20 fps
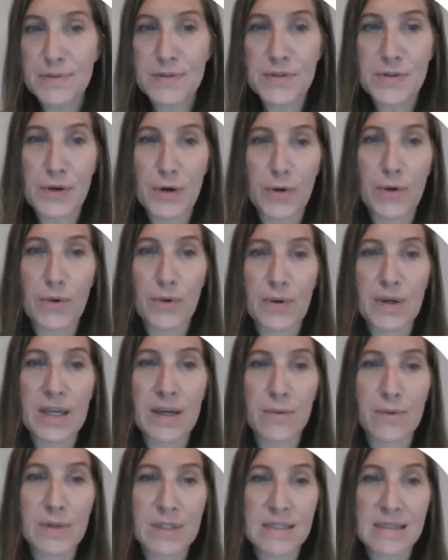So
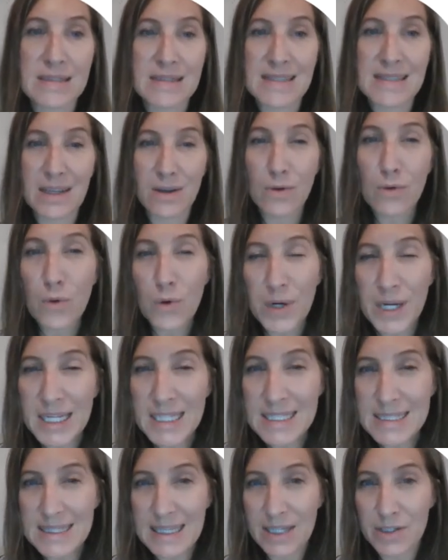it was a single
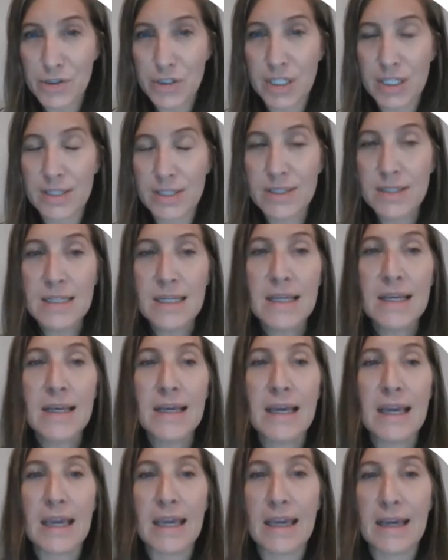organization,
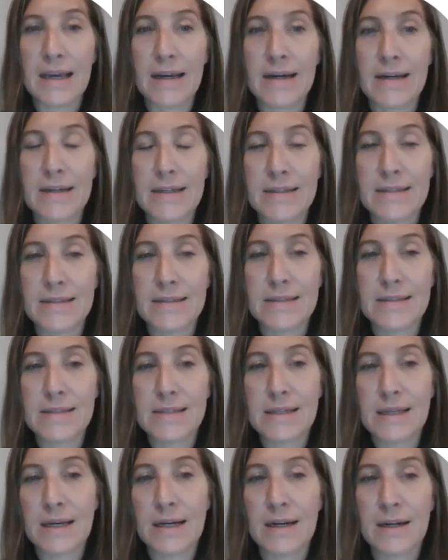and
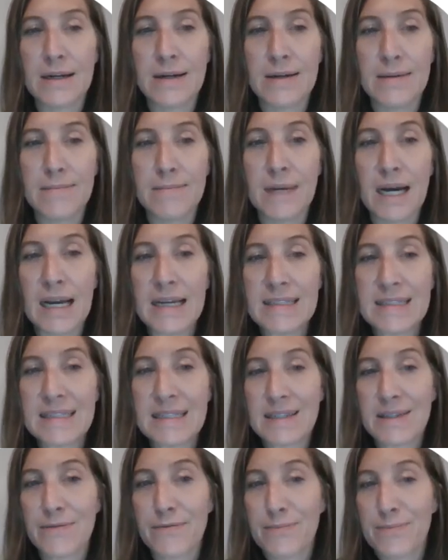I
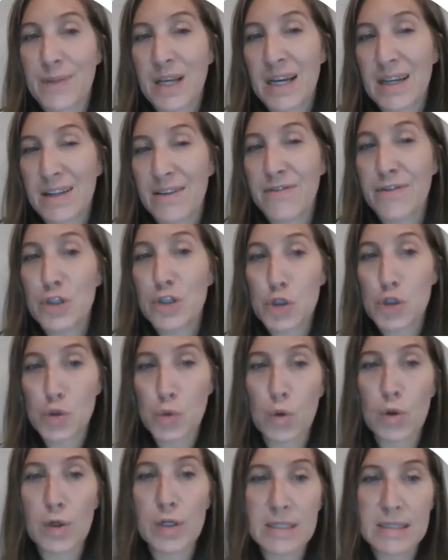did a kind of a
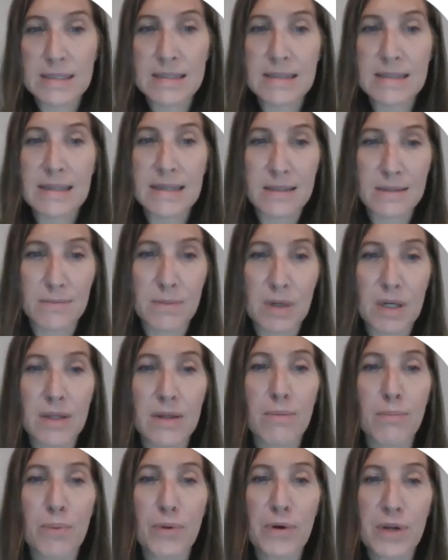short
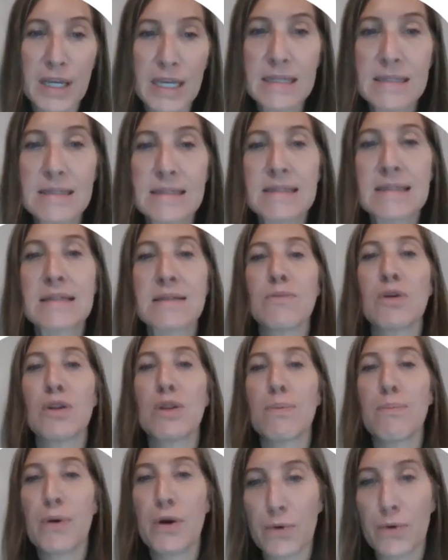6-month pre,
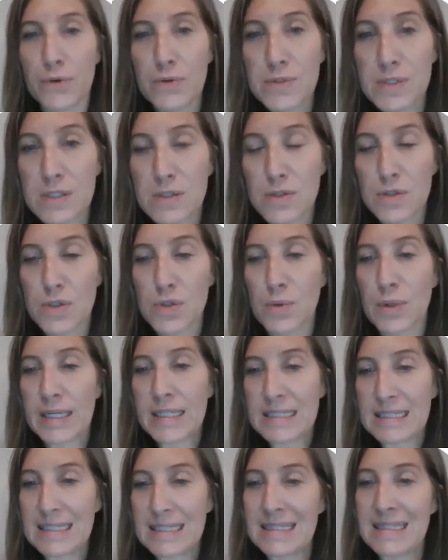6-month post, so I
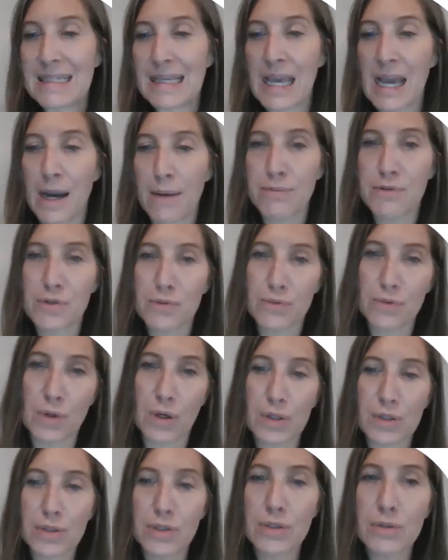didn't capture
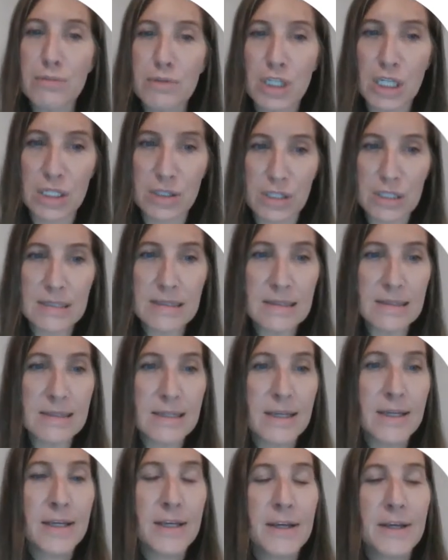long-term changes.